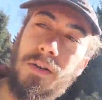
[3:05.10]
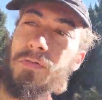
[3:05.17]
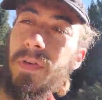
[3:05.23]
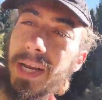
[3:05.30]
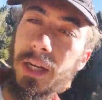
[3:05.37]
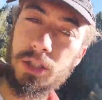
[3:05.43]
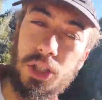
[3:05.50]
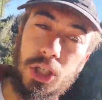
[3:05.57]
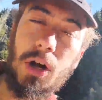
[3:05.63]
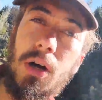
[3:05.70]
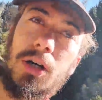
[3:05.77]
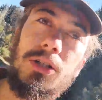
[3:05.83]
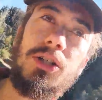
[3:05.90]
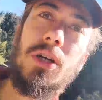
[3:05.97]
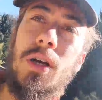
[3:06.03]
fake
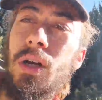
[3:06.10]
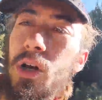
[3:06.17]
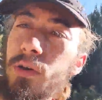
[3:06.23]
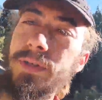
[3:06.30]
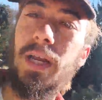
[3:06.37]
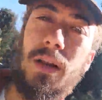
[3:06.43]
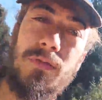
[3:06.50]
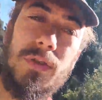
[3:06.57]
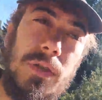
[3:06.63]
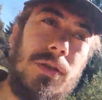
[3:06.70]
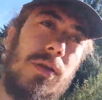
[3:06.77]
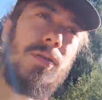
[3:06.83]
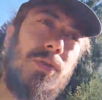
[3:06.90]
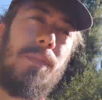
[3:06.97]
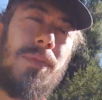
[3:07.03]
charge of an elephant,
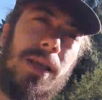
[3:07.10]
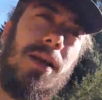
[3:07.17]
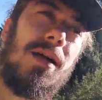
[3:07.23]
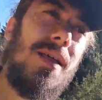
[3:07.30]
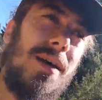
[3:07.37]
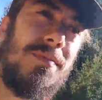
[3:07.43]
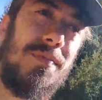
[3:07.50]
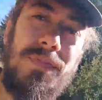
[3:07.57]
something like that.